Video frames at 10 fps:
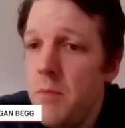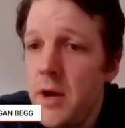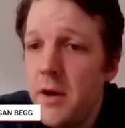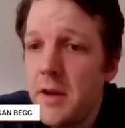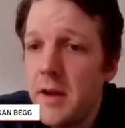
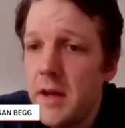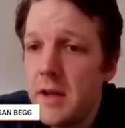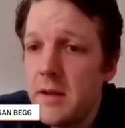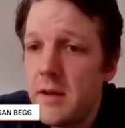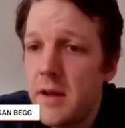
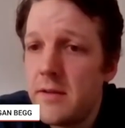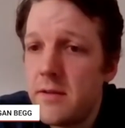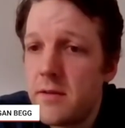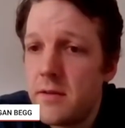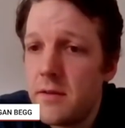Perrottet
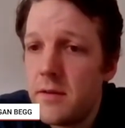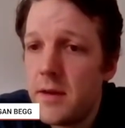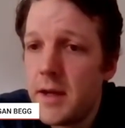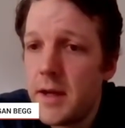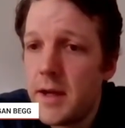has,
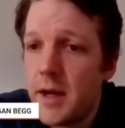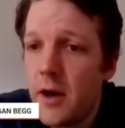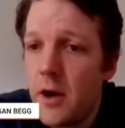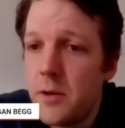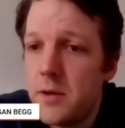
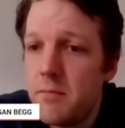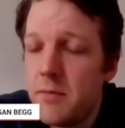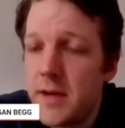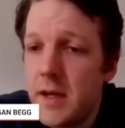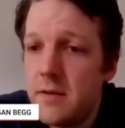I would
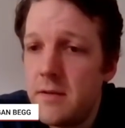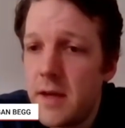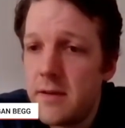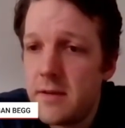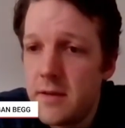say,
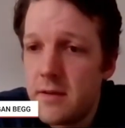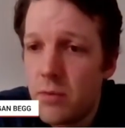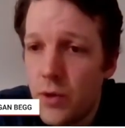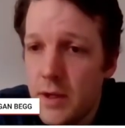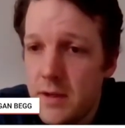has
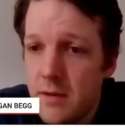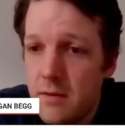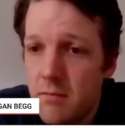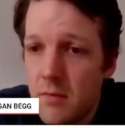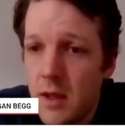
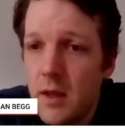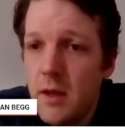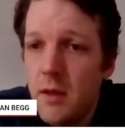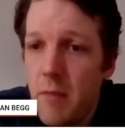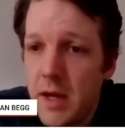disappointed
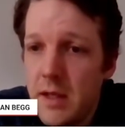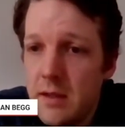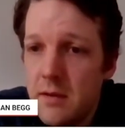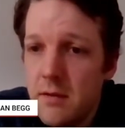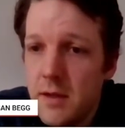
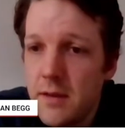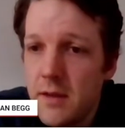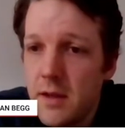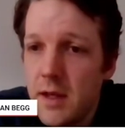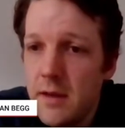many in
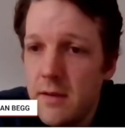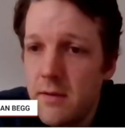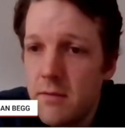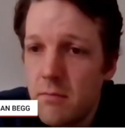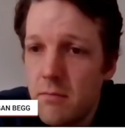that
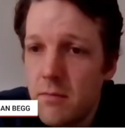he's